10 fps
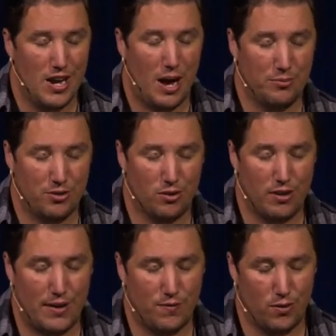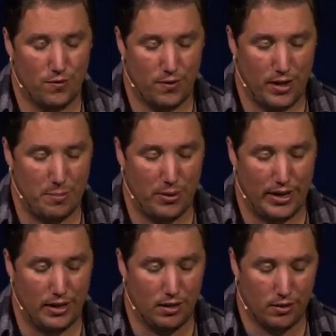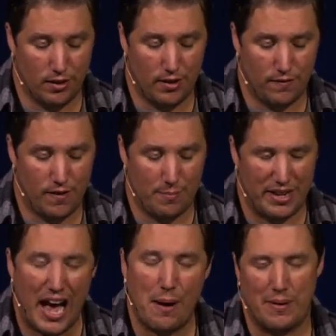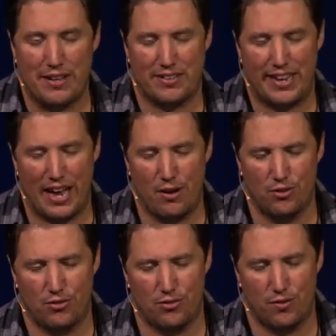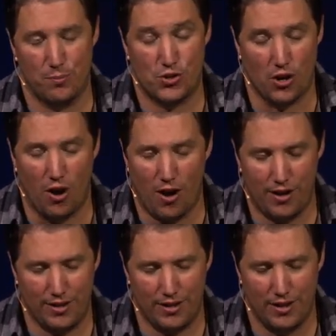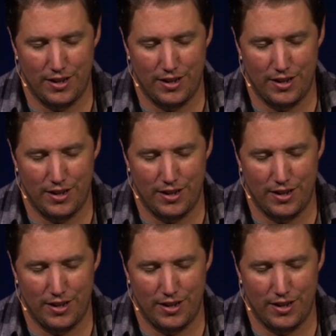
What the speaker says: I'm so grateful for the ability to learn from the eyewitness accounts, from John,